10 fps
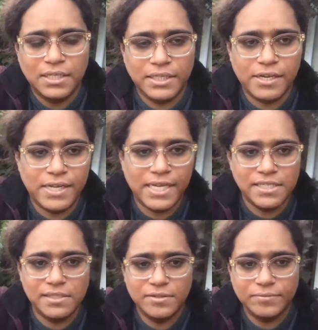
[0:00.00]
they're
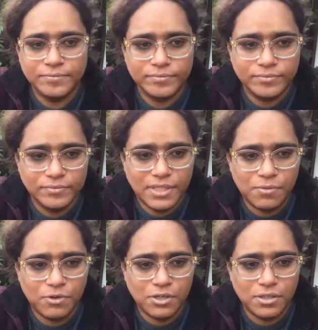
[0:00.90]
nice
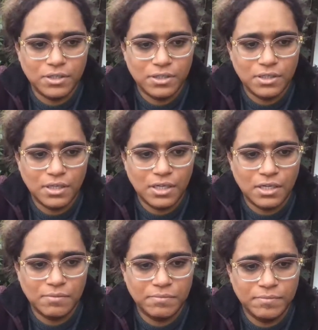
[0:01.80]
they work
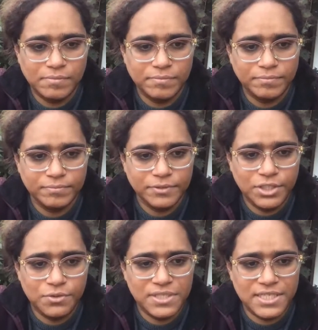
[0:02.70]
um,
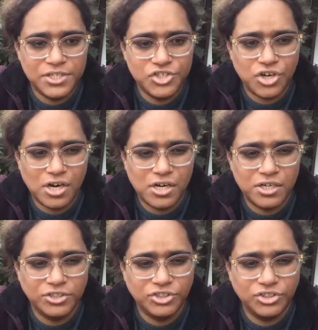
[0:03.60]

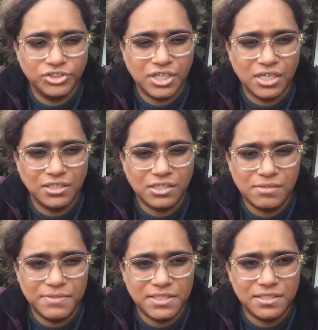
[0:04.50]

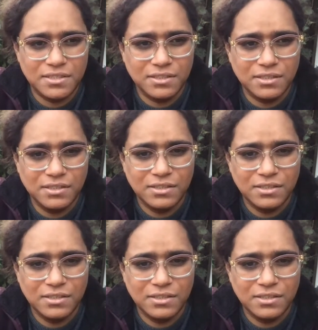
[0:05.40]
qccharge.com is it